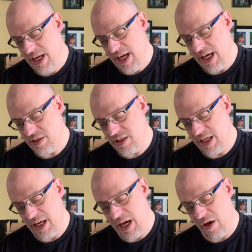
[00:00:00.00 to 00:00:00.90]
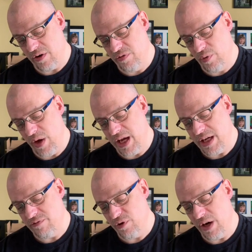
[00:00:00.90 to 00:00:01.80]
has to get out of the
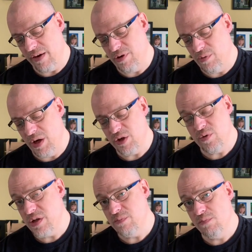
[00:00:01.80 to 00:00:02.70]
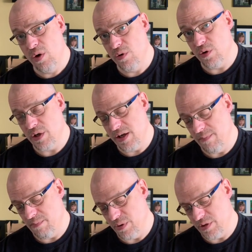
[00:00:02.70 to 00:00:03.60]
way for everyone who is more
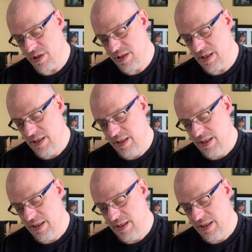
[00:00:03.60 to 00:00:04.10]
important.